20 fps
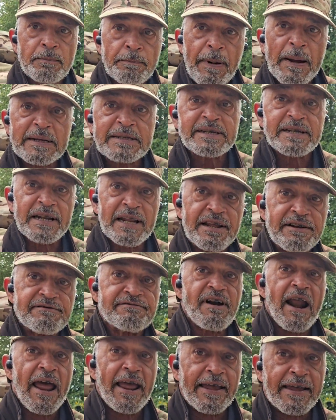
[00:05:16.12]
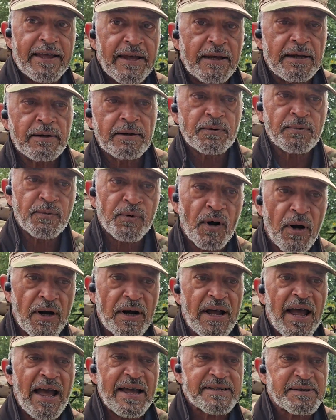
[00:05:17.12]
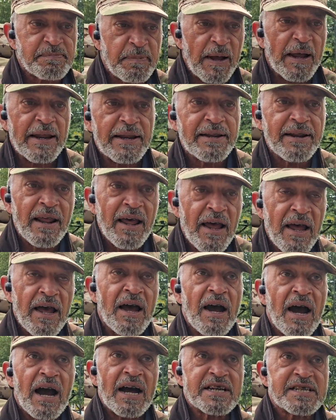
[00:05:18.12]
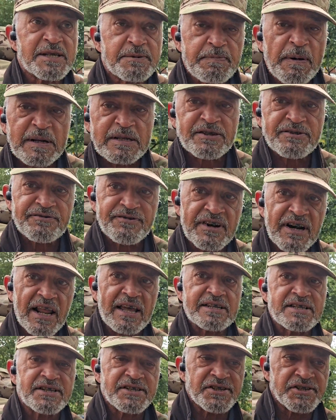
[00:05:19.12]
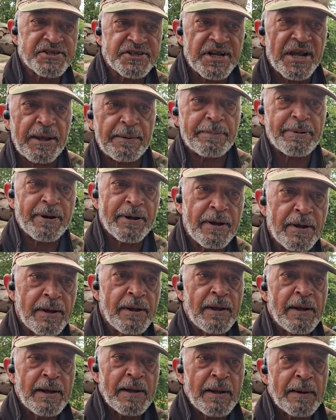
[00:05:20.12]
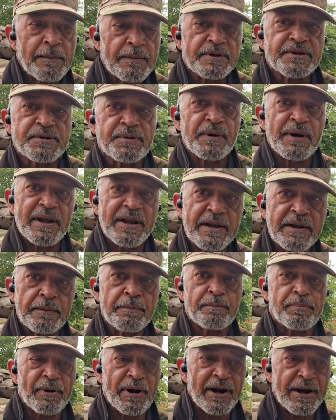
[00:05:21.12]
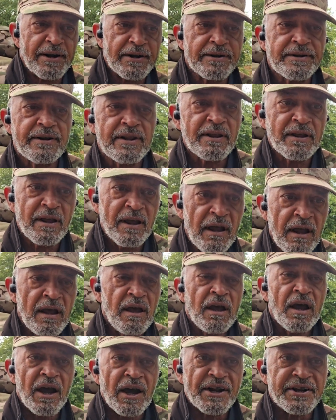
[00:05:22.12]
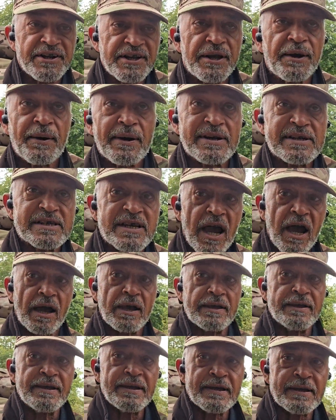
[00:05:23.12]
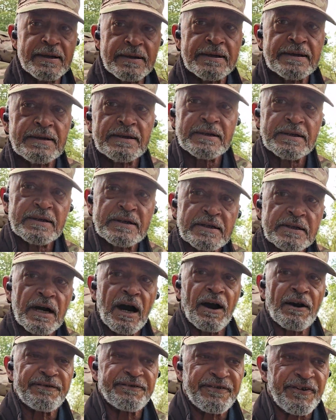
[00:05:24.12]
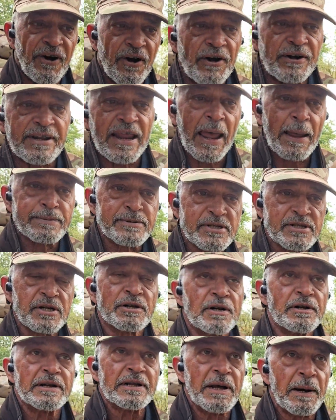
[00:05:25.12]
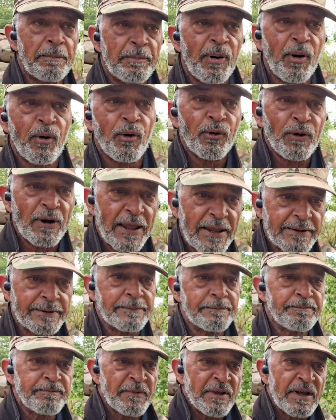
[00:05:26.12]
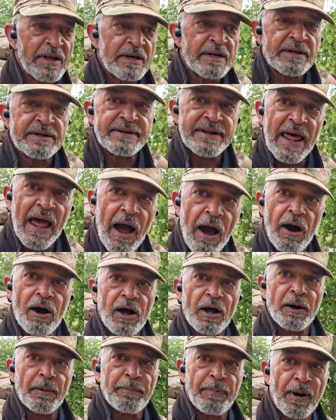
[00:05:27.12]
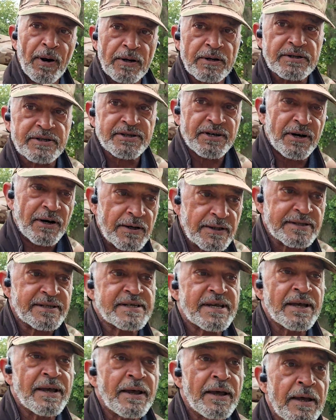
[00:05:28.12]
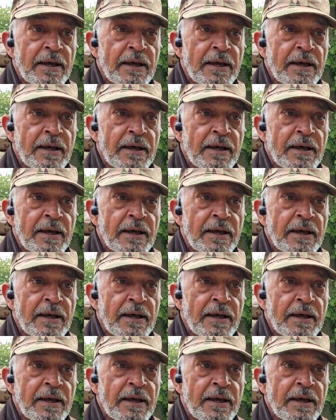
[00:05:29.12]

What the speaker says: basically wreck what has been a special relationship between Britain and the USA, I find absolutely appalling. Now, I apologise